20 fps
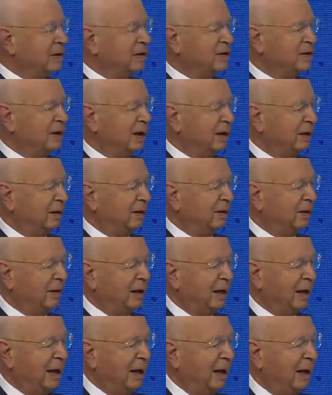
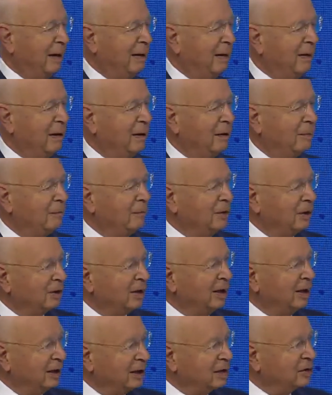that we
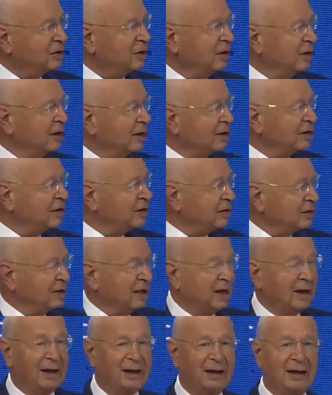take the
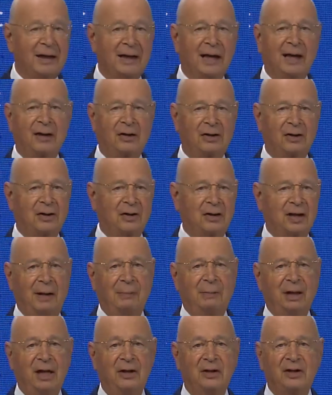necessary actions. I
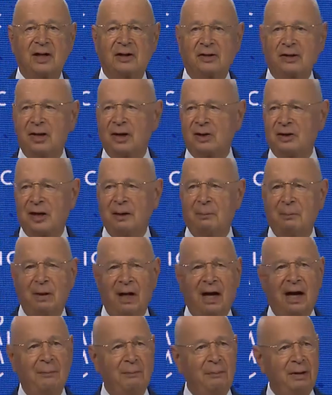mean, it's just
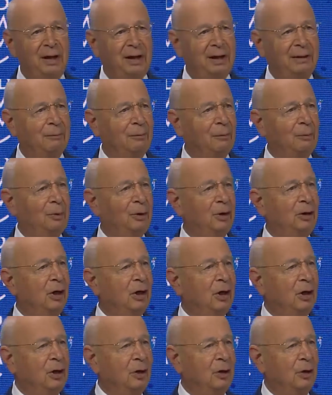unbelievable.
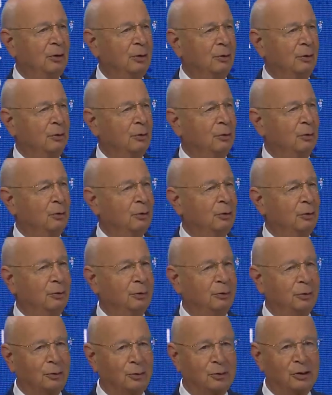
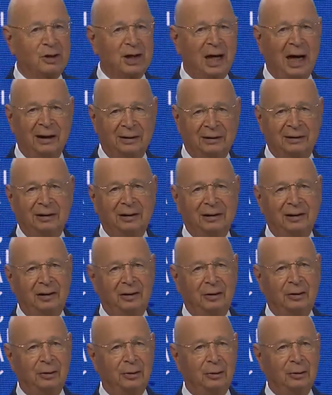You started
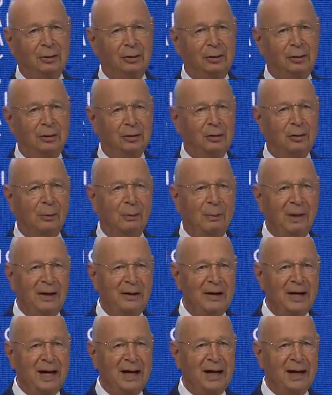your
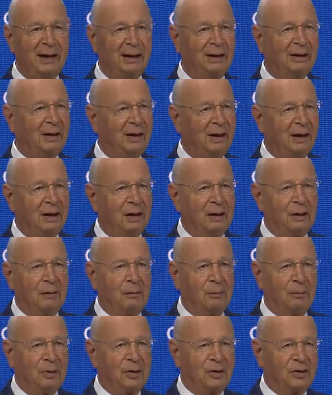mandate
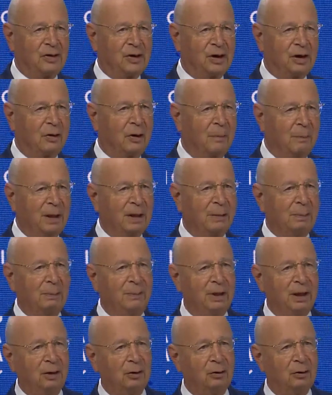with the
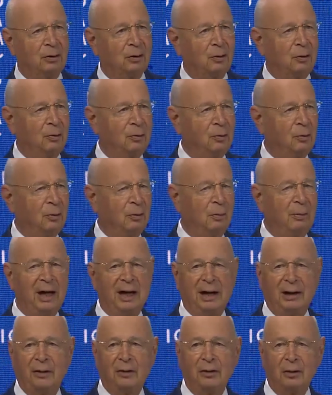commitment to
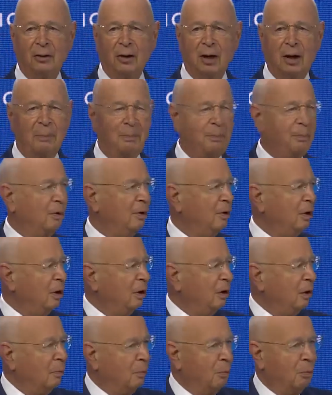make Europe
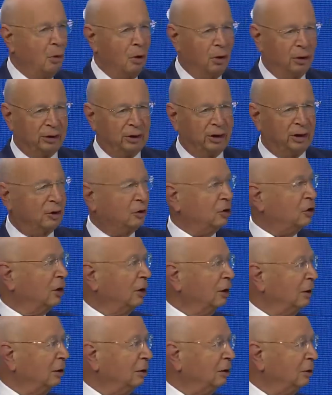more
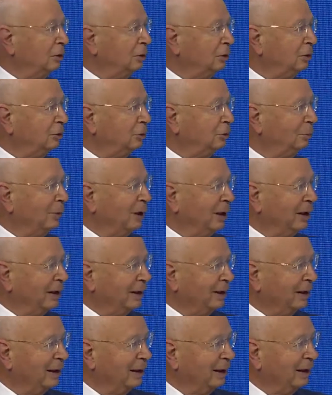digital, to
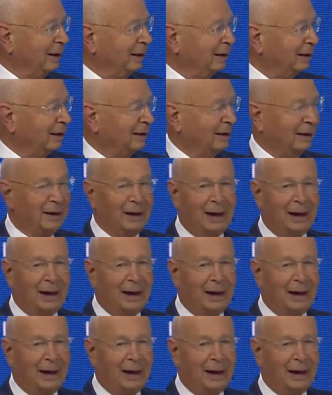make it